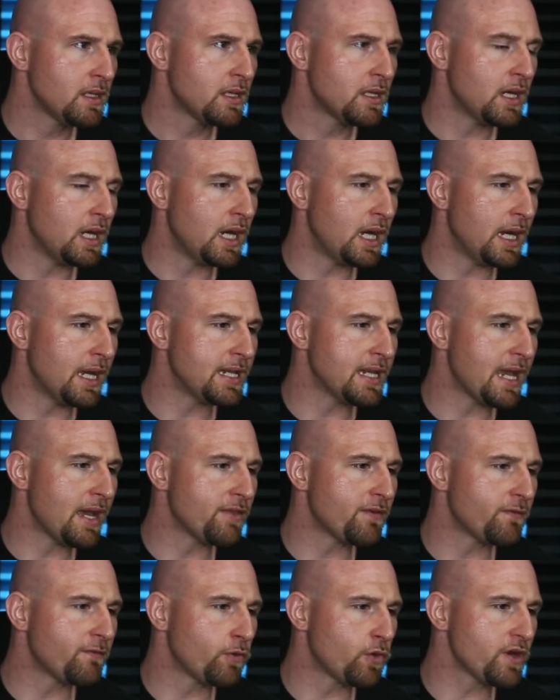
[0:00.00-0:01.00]
Now,
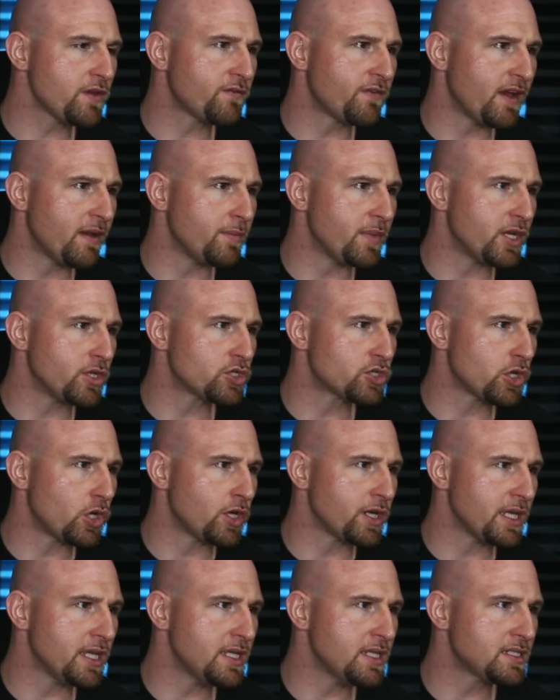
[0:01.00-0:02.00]
the 45-minute
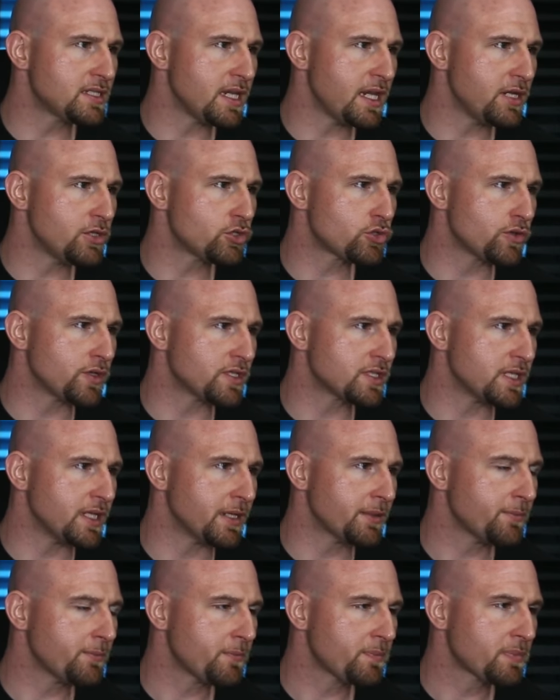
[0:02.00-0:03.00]
chart is
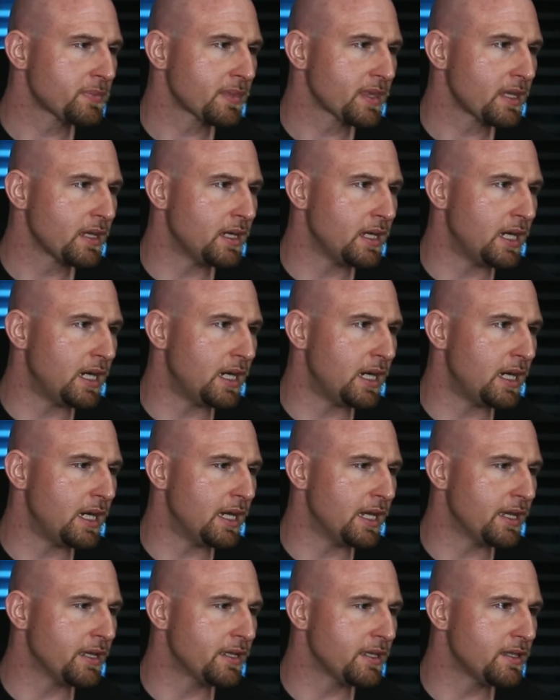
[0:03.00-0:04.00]
interesting.
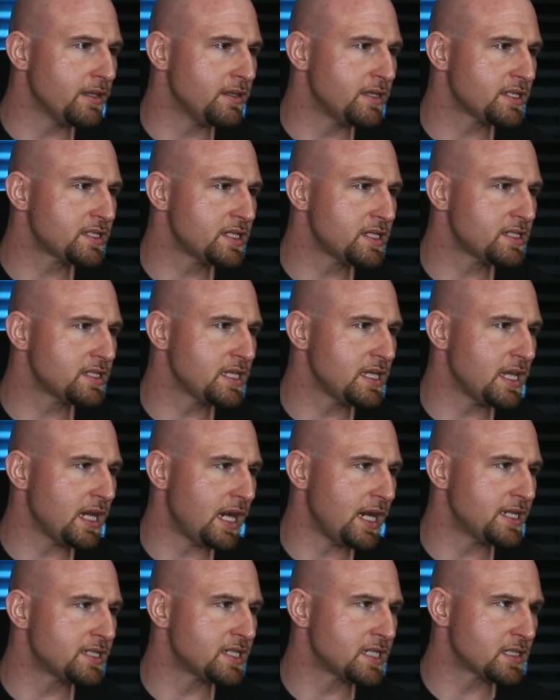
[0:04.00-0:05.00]
This is the
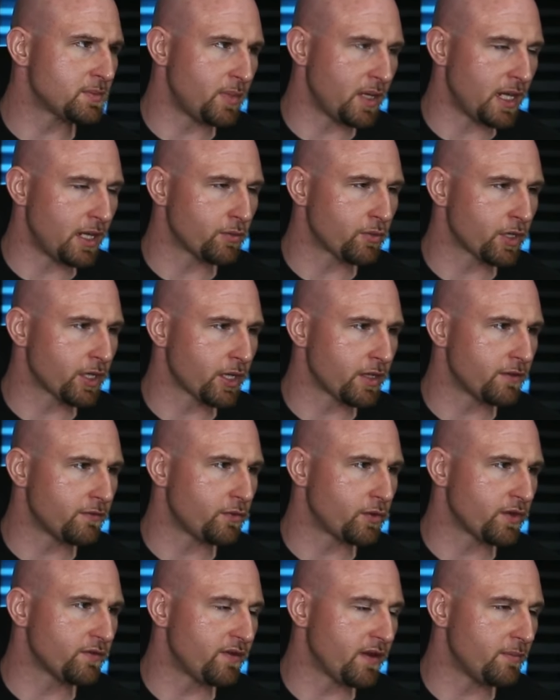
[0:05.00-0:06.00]
ISIS Spot running on the
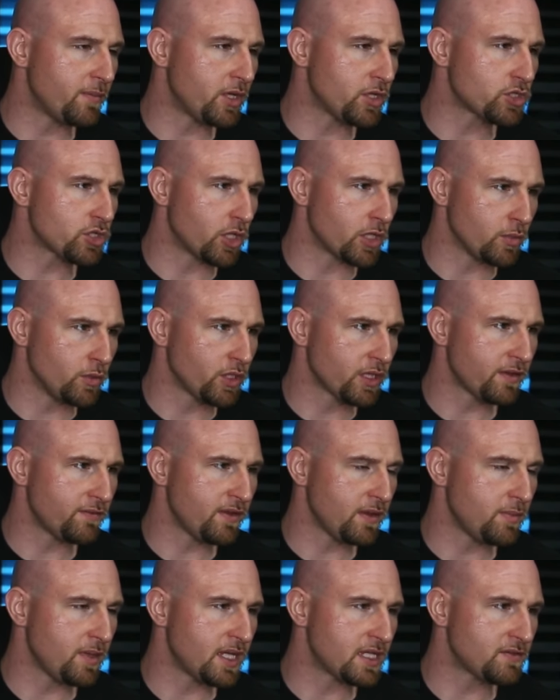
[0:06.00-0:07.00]
45-minute chart, and we'll look at
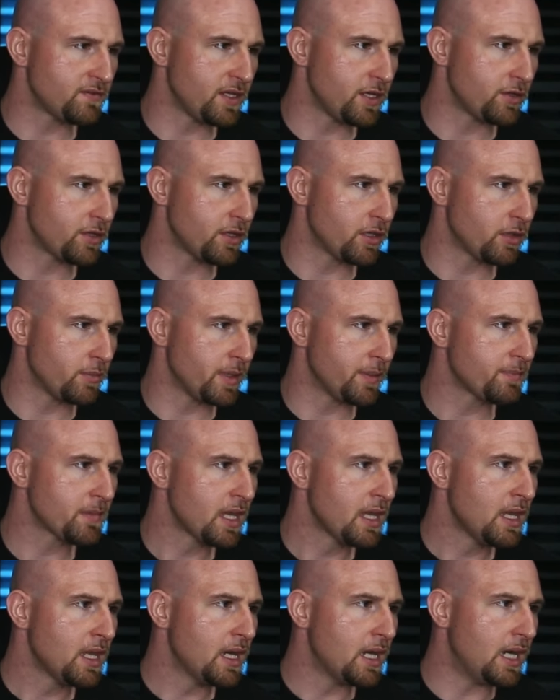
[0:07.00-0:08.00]
VPSV here in a little bit.
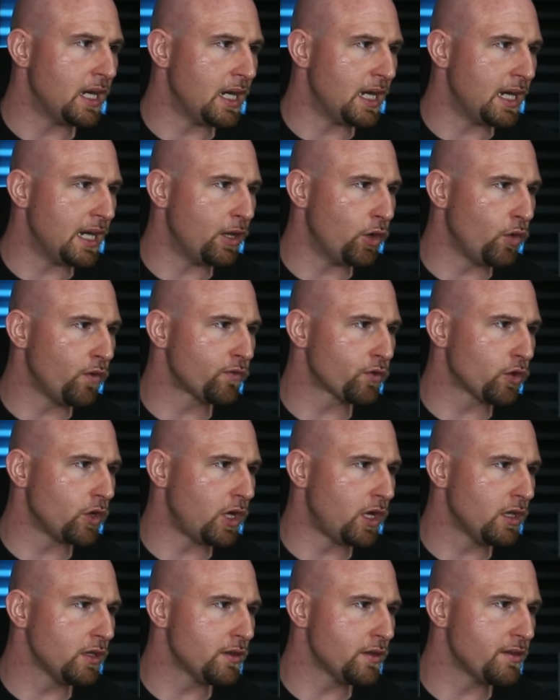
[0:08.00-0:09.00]

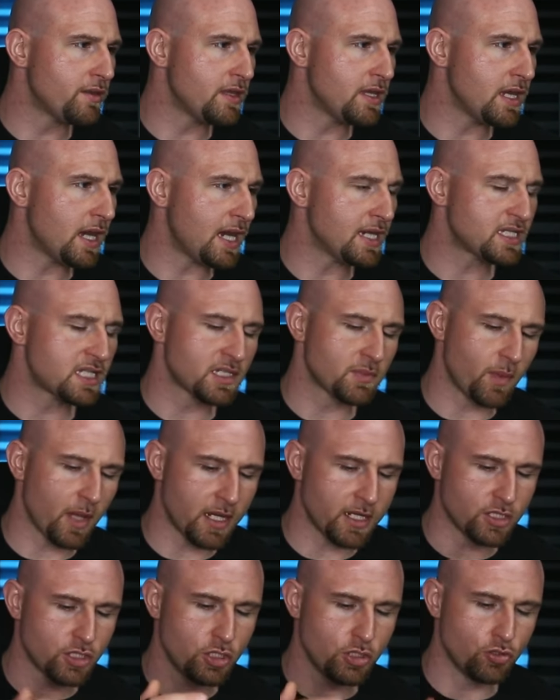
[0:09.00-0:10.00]
Overall, the ISIS
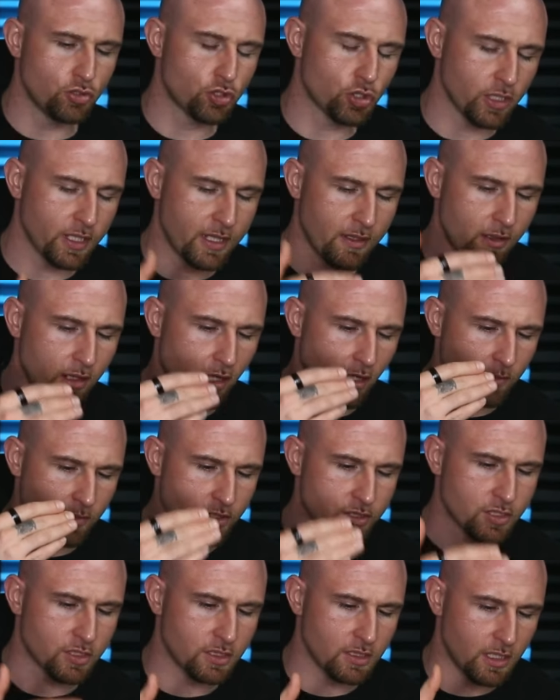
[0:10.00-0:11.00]
Spot is usually
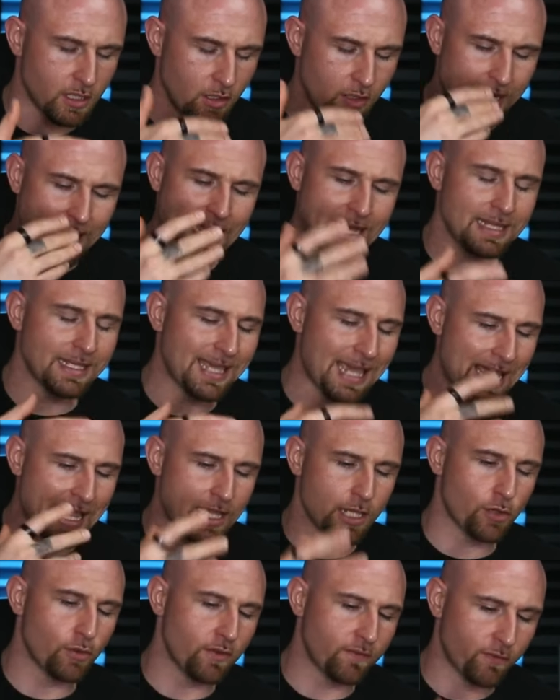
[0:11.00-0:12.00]
almost, you know, highly
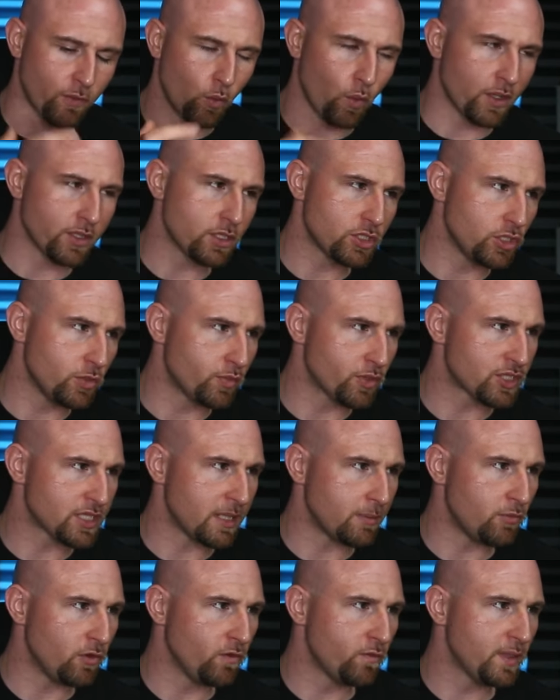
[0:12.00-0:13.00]
accurate for 1 to
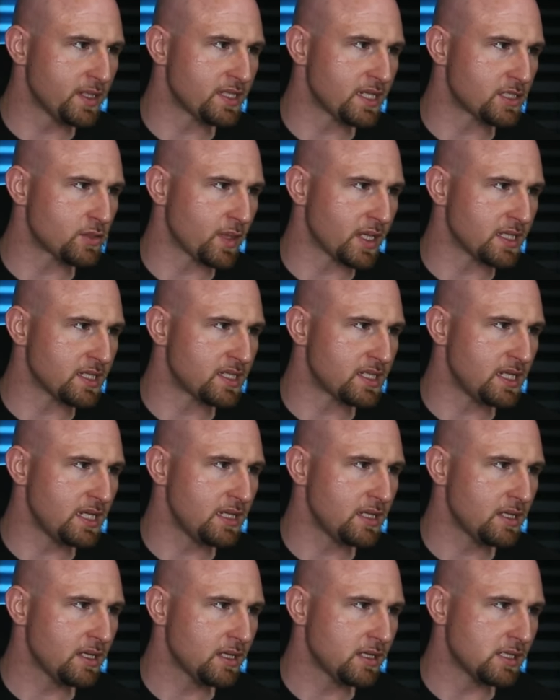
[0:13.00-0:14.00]
2% movements, as we can
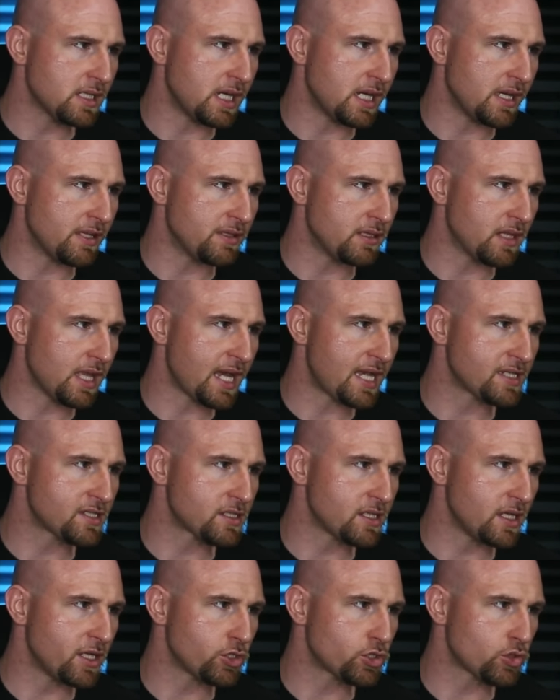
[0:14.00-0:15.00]
see. The
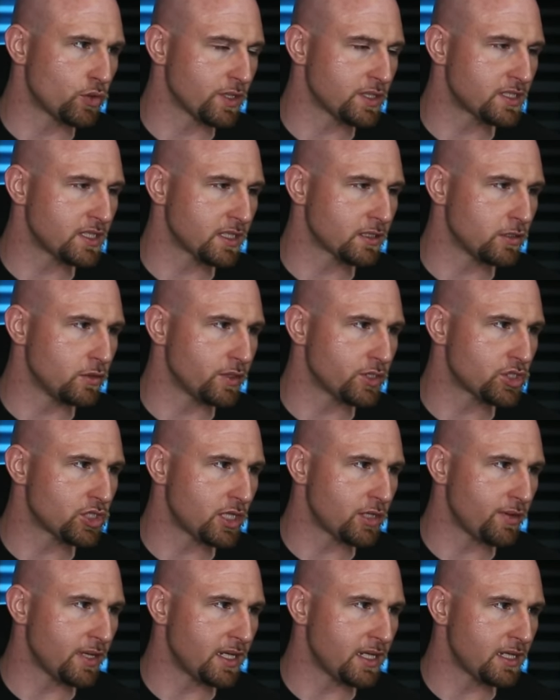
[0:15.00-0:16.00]
last short signal was
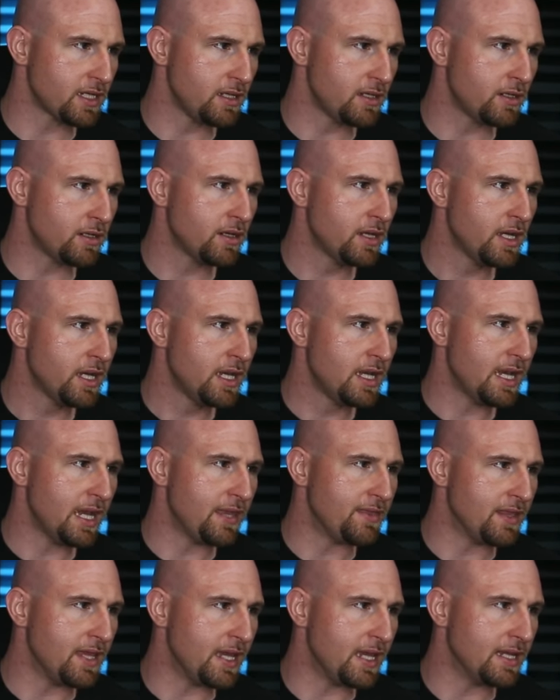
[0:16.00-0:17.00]
generated here,
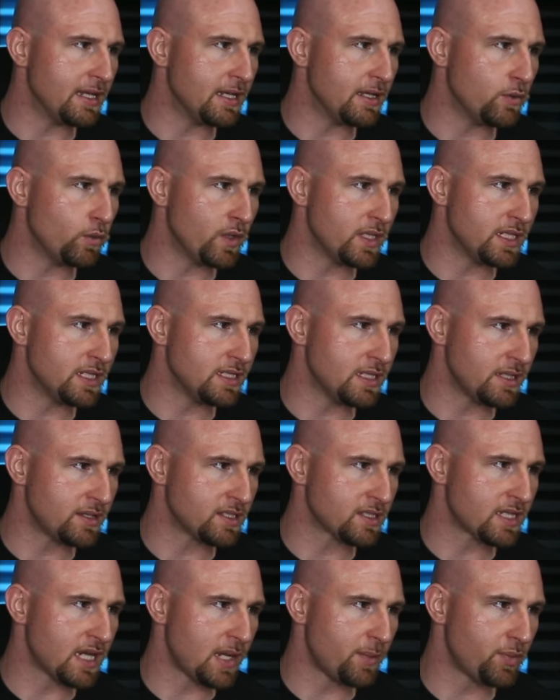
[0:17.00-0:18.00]
and then we didn't hit the
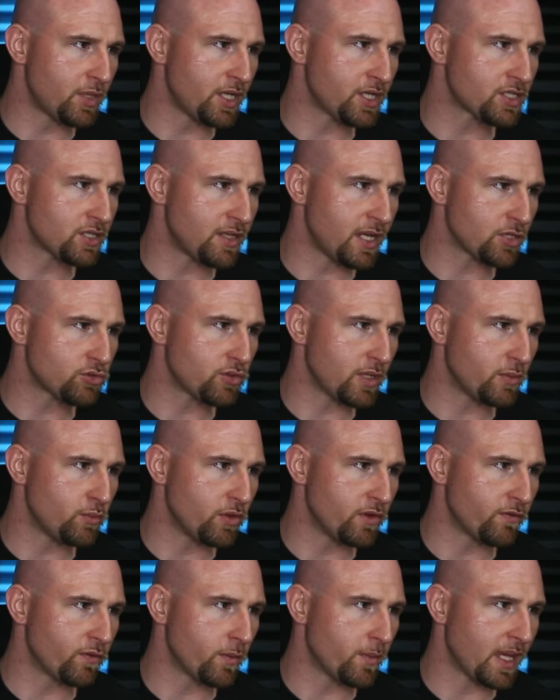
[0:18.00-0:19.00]
stop loss, so that trade
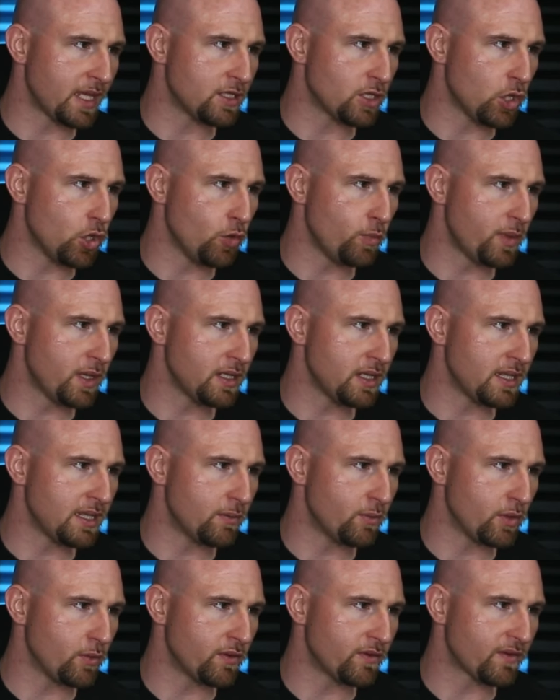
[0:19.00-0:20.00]
would have remained open, and
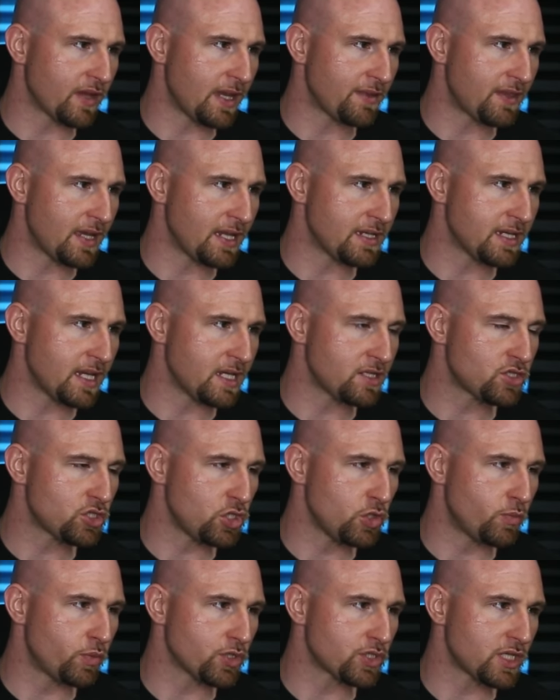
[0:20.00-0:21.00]
then we would have got that nice
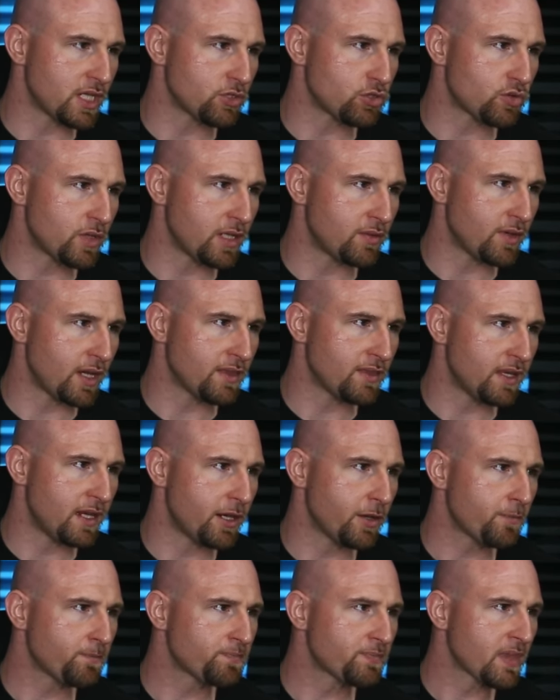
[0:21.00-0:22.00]
2% trade right
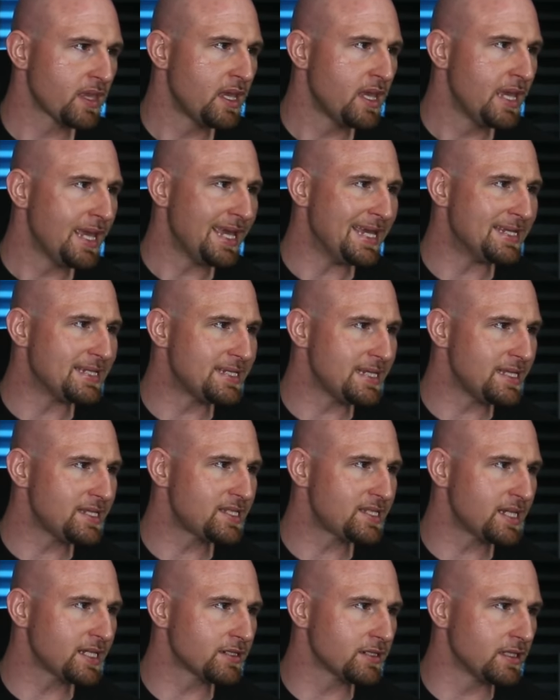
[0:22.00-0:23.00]
there. It did
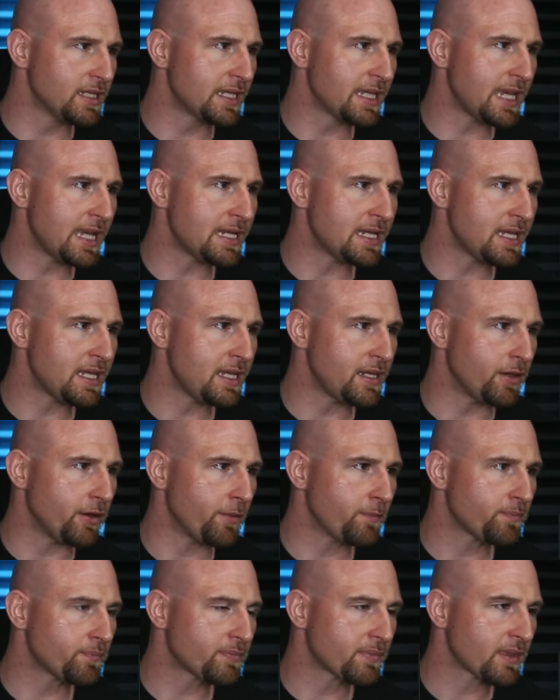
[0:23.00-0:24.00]
signal again
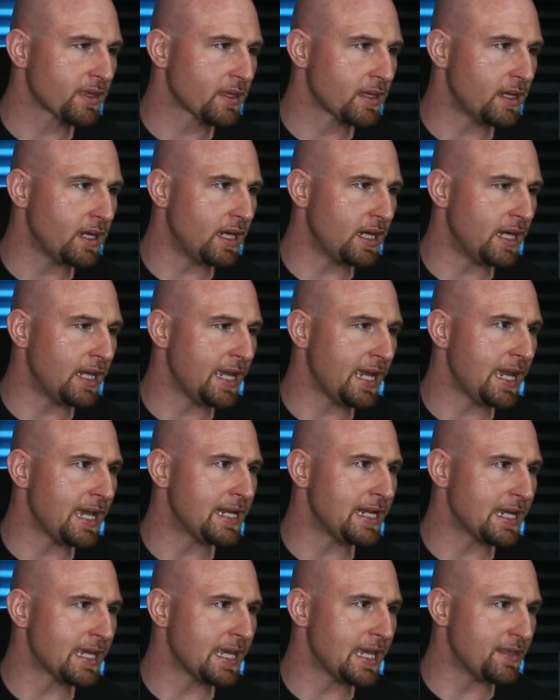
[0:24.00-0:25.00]
here.
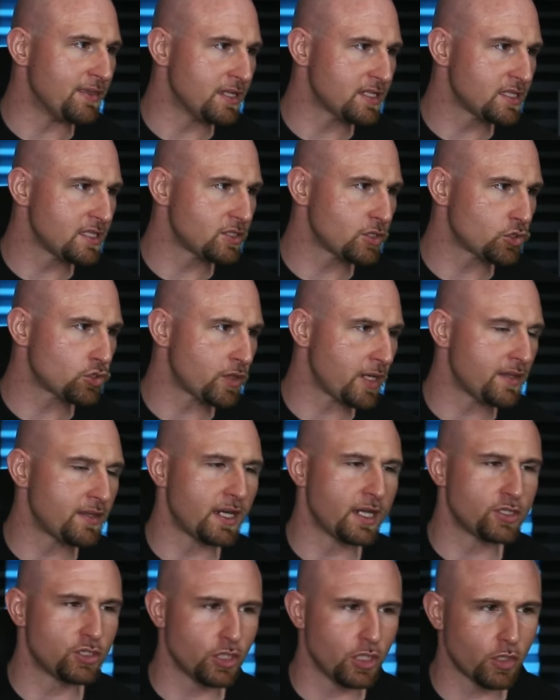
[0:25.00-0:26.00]
And again, this is a trade
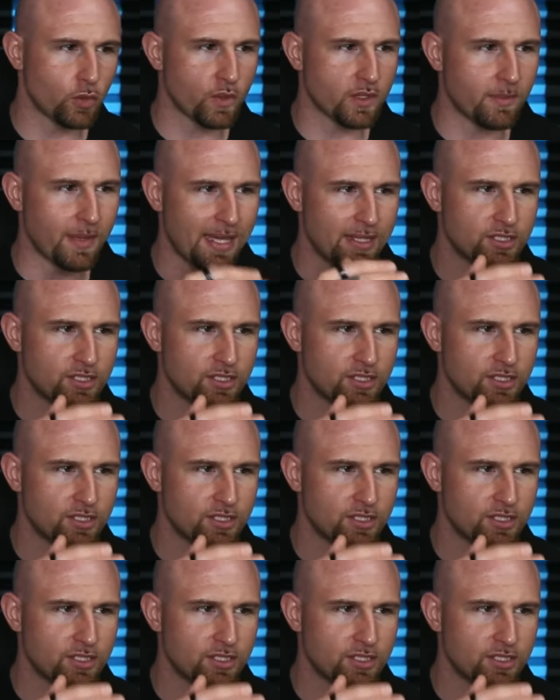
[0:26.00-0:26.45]
that I took with about